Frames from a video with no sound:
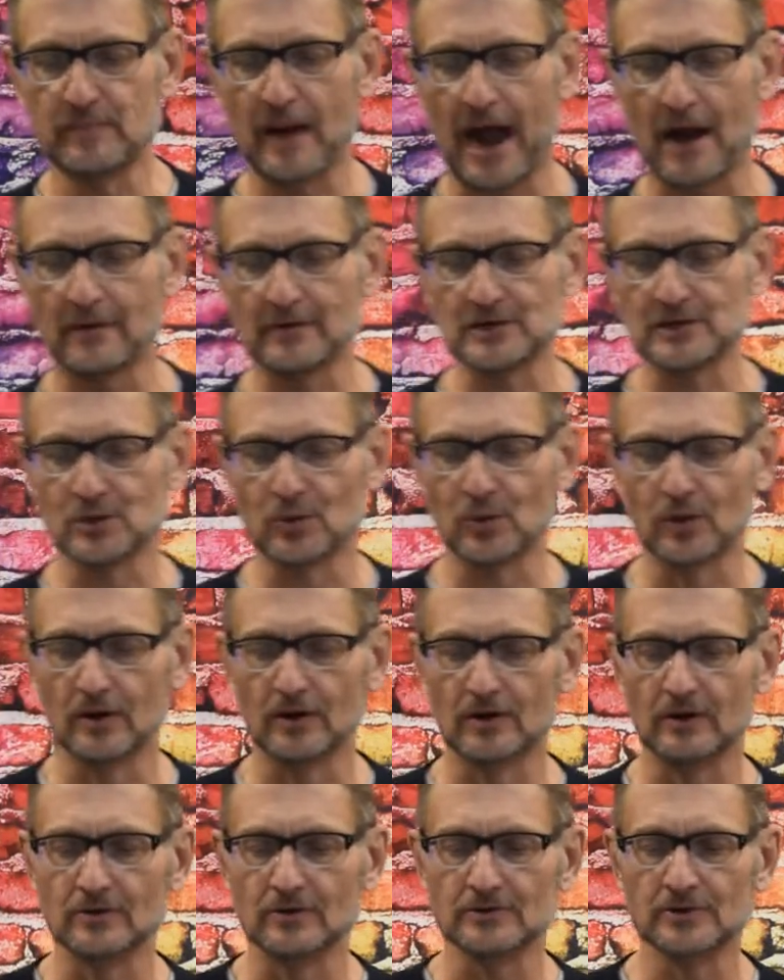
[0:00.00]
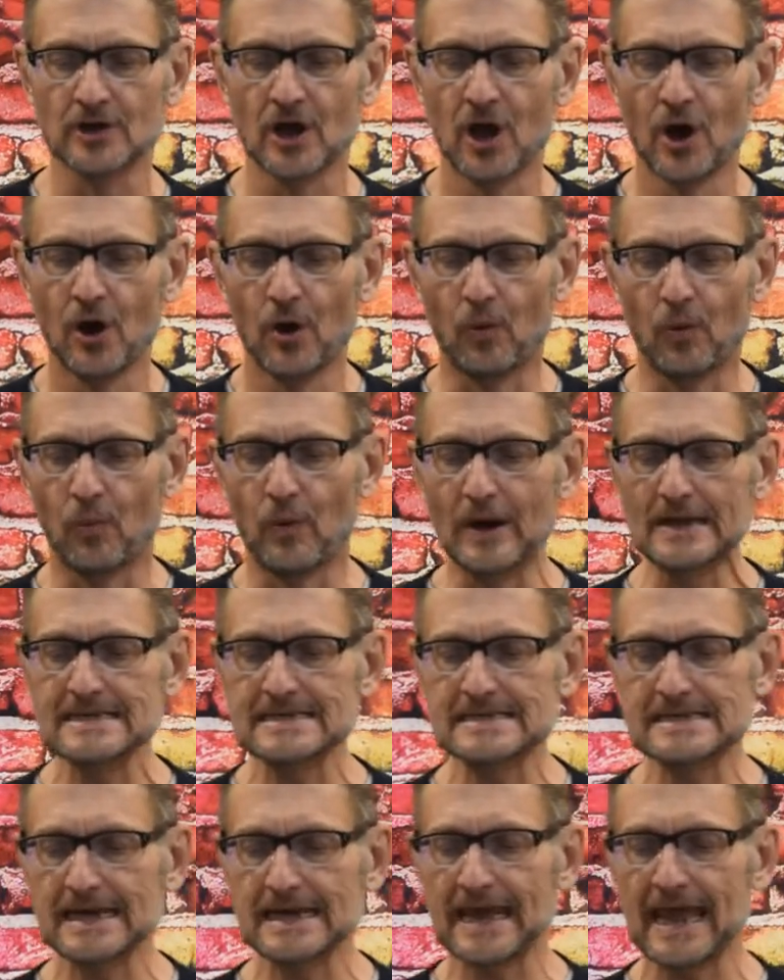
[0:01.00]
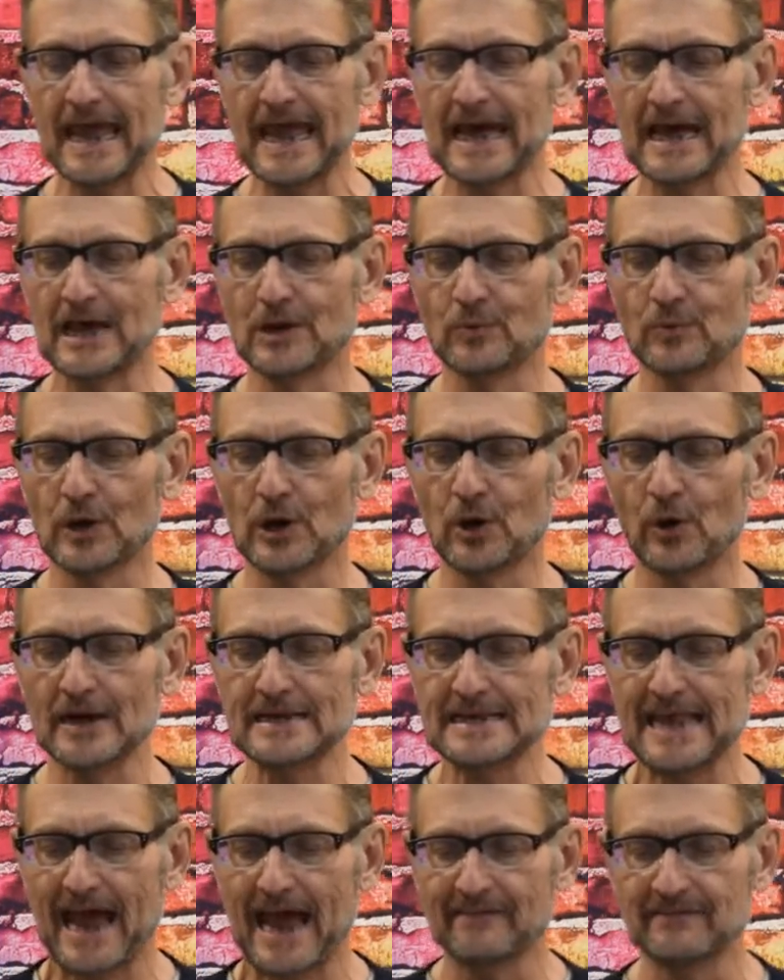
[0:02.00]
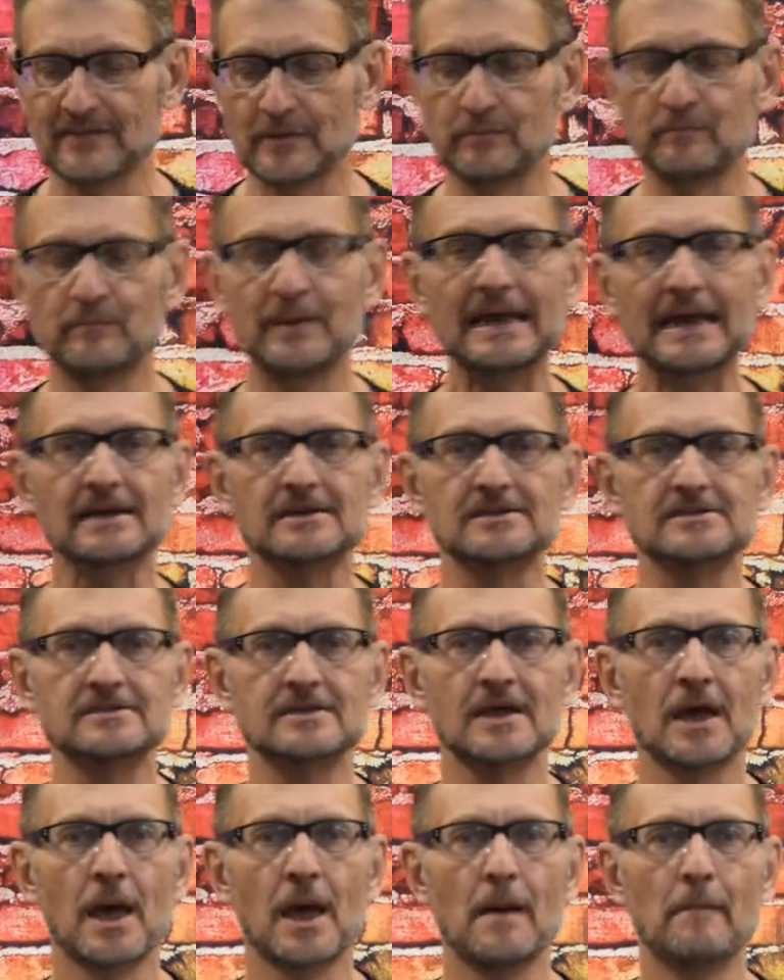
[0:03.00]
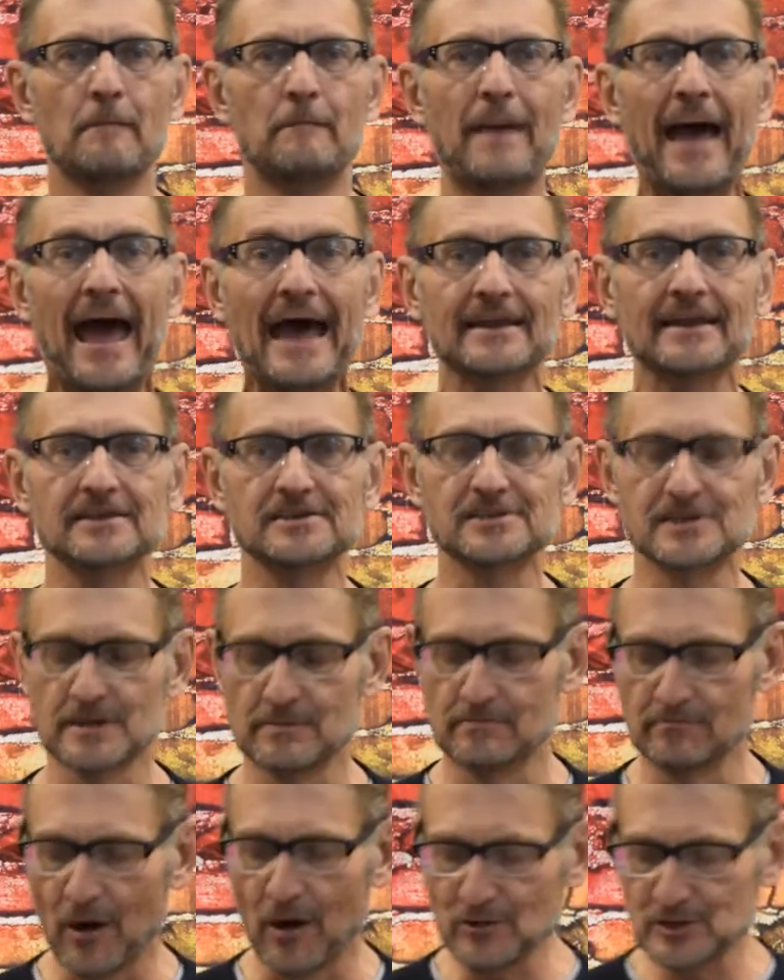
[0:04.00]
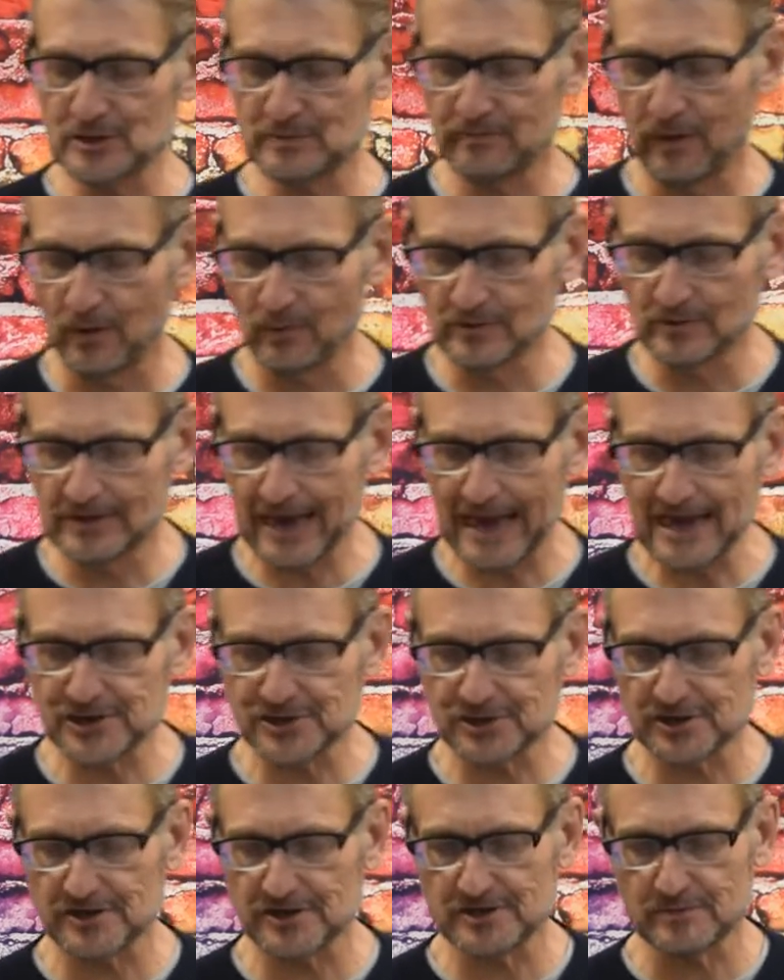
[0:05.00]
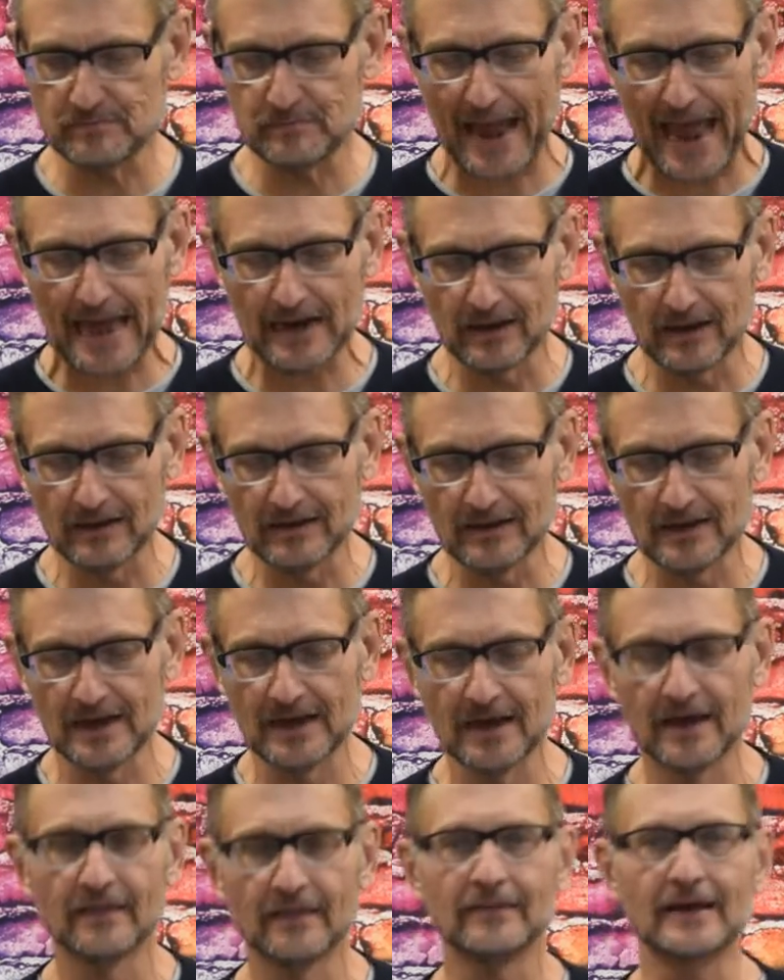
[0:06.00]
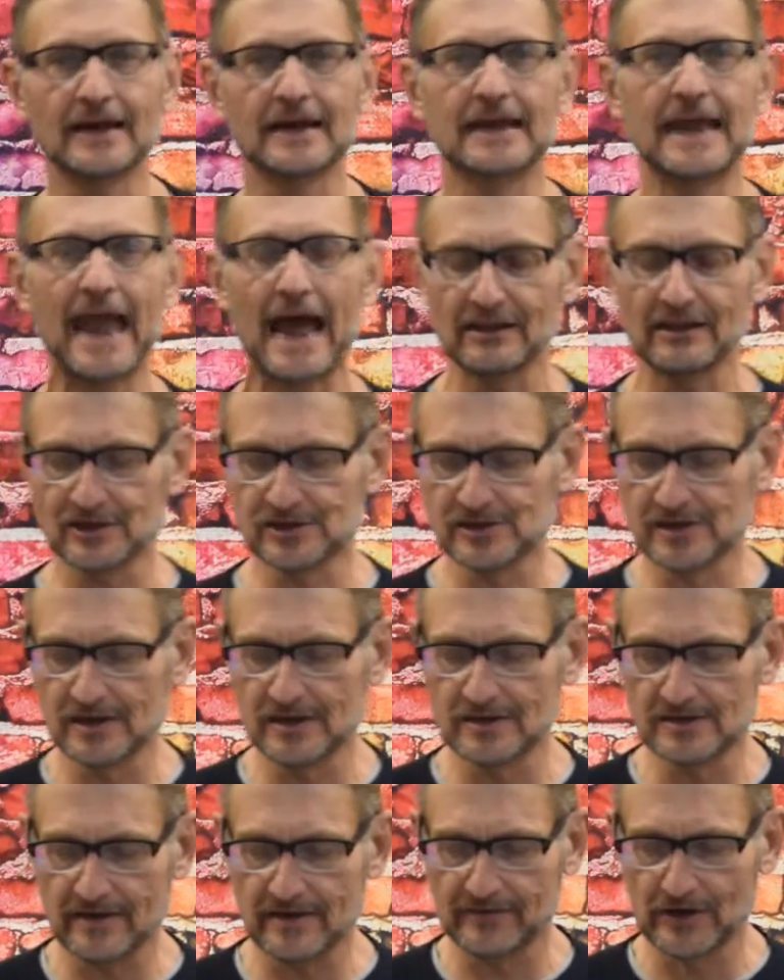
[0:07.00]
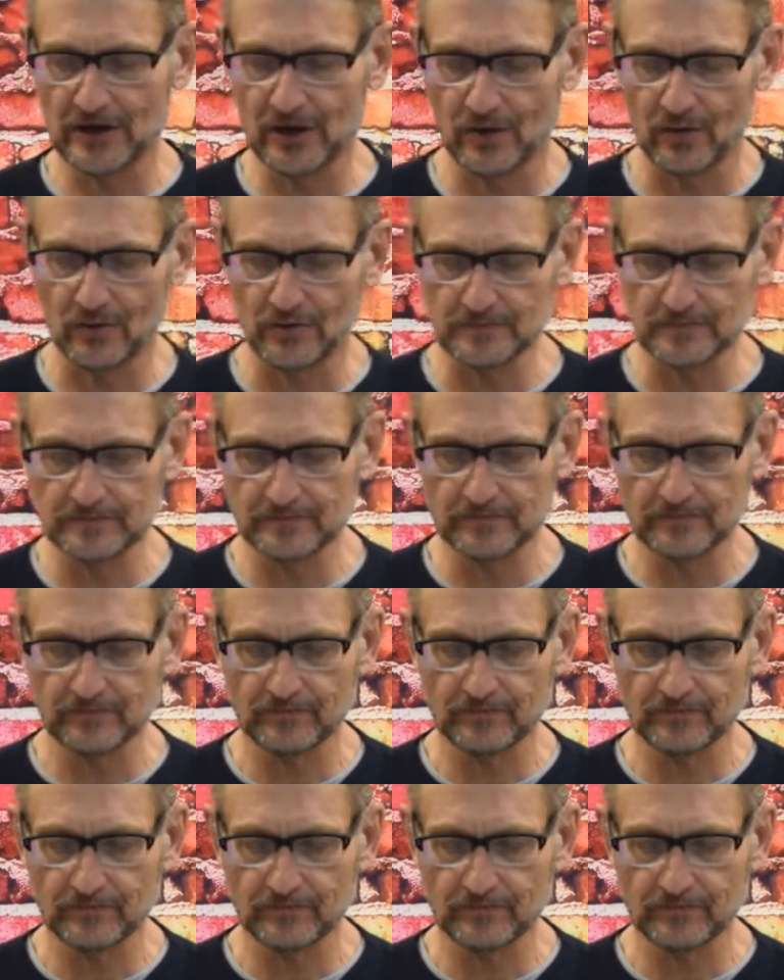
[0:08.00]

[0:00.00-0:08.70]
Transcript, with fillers: Pirate Squirrels. Once again, we're going to have the biggest, baddest, most bodacious battle the galaxy has ever known.